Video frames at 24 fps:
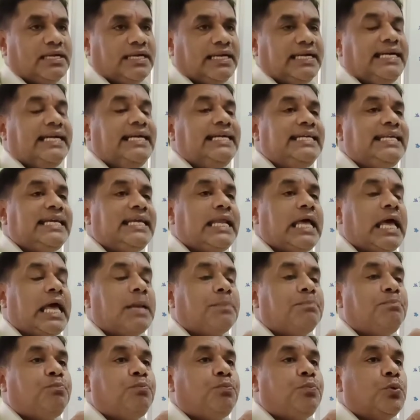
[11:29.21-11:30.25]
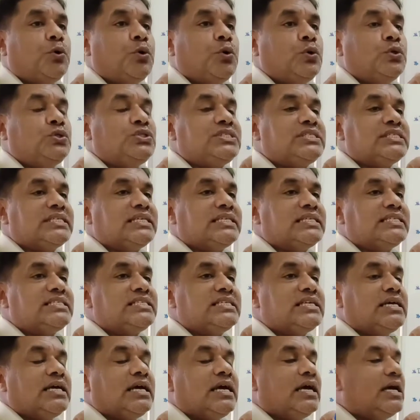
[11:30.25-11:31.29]
Indian airports
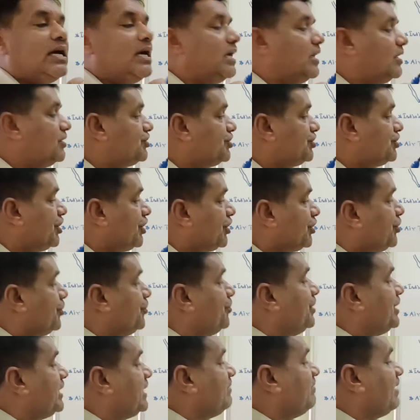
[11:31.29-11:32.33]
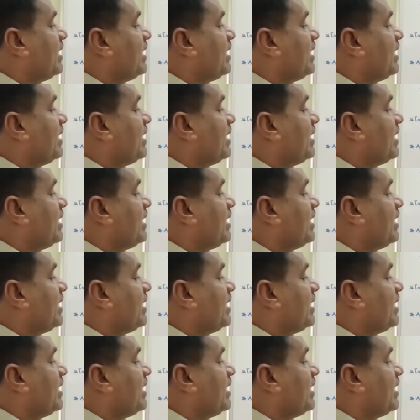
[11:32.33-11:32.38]
security